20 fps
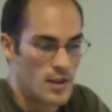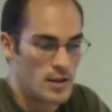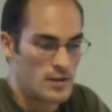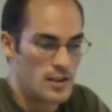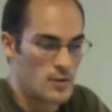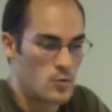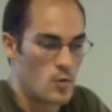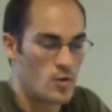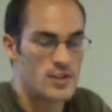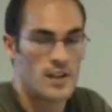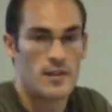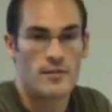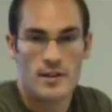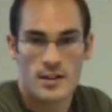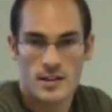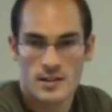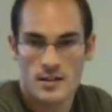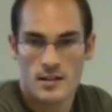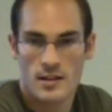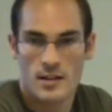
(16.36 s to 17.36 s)
that was
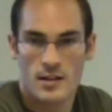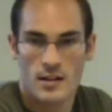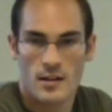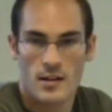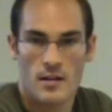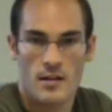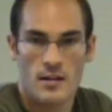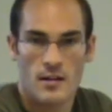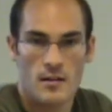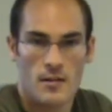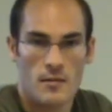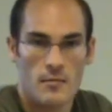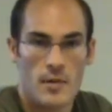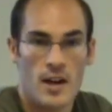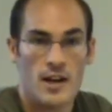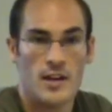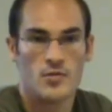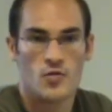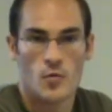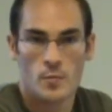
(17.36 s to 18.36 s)
addressed
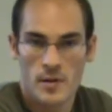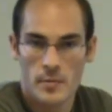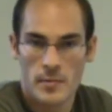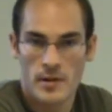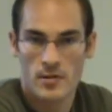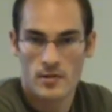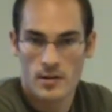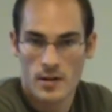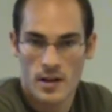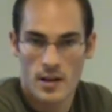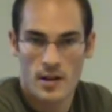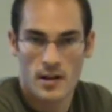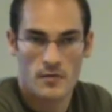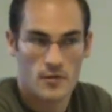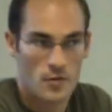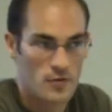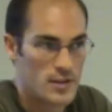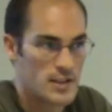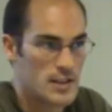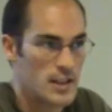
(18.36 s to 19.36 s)
mainly to people
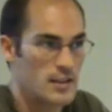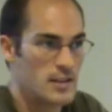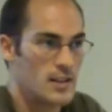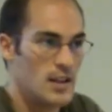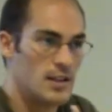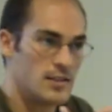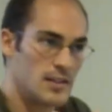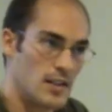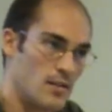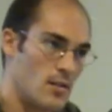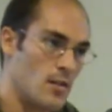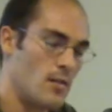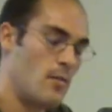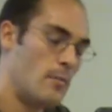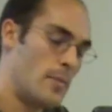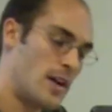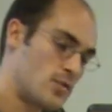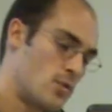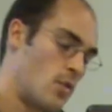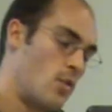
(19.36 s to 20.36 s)
from the center,
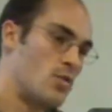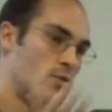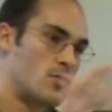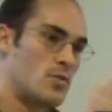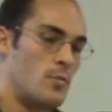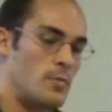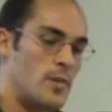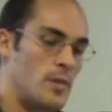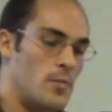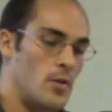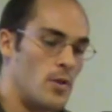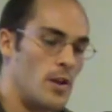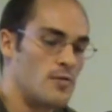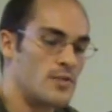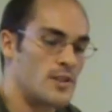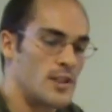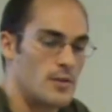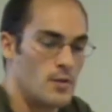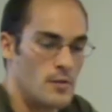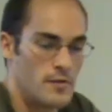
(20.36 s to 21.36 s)
but also people
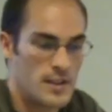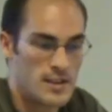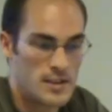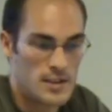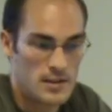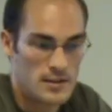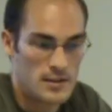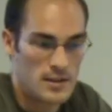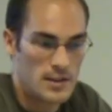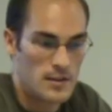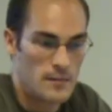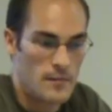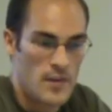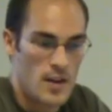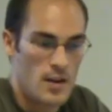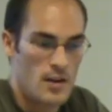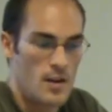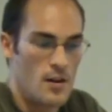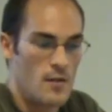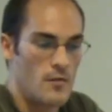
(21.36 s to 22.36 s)
outside of the center,
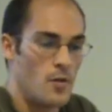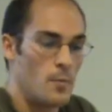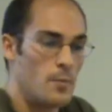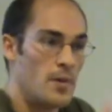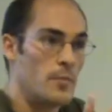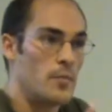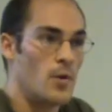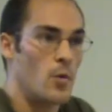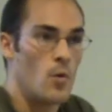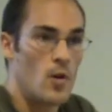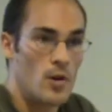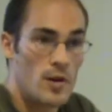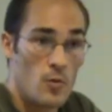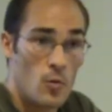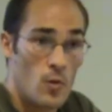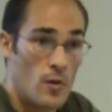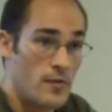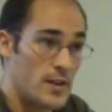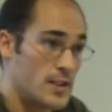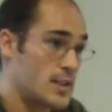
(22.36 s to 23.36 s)
from people
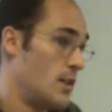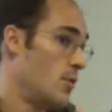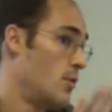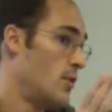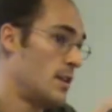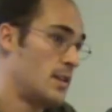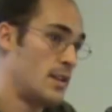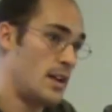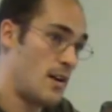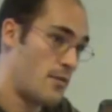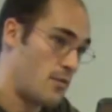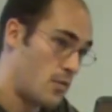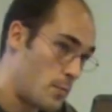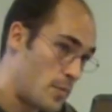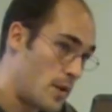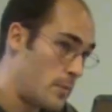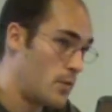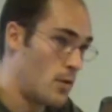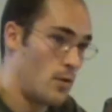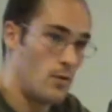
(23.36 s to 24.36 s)
working with facilitators and for
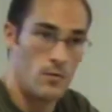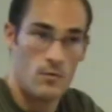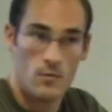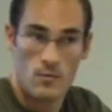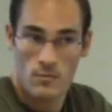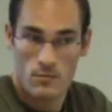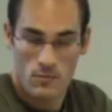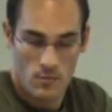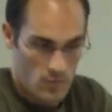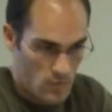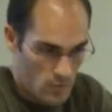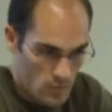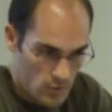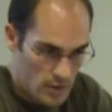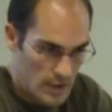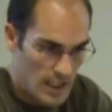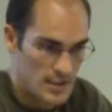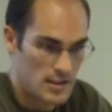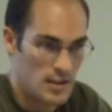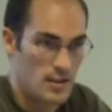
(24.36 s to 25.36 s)
people
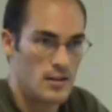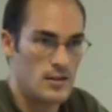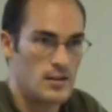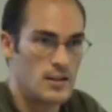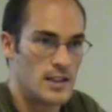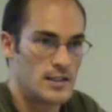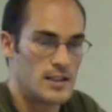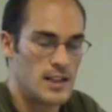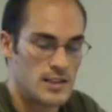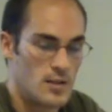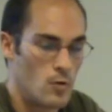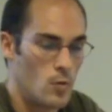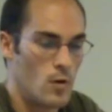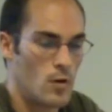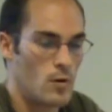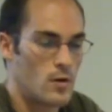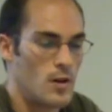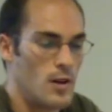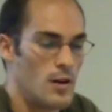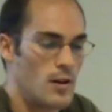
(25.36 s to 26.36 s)
that doesn't
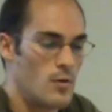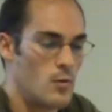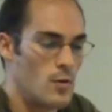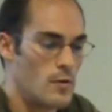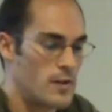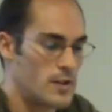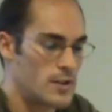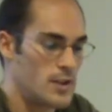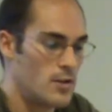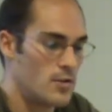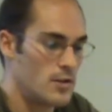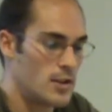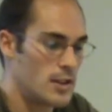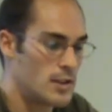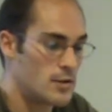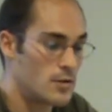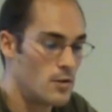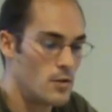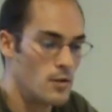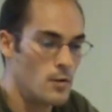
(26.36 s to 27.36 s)
work with
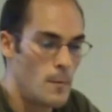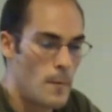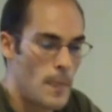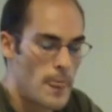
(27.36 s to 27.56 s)
facilitators at all.